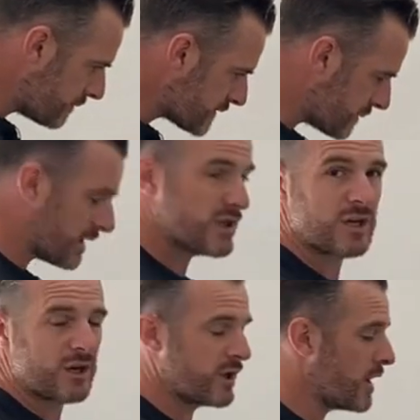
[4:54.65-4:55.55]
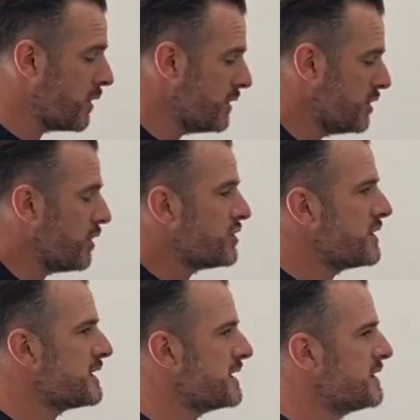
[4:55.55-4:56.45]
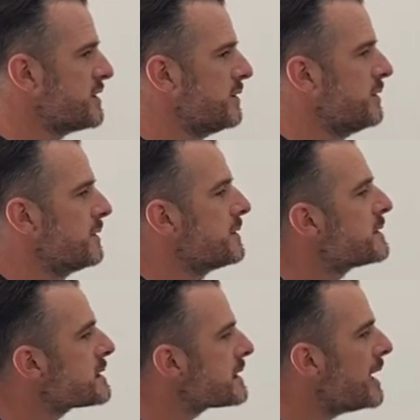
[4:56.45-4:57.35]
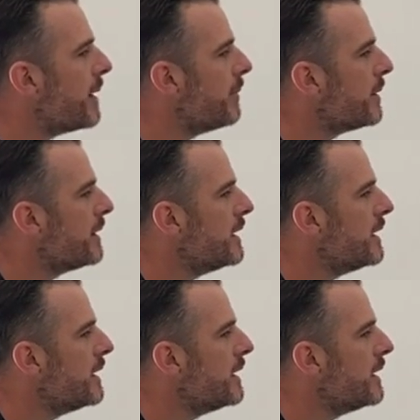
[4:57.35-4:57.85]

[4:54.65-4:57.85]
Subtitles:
So I'm actually going to go not just into slump,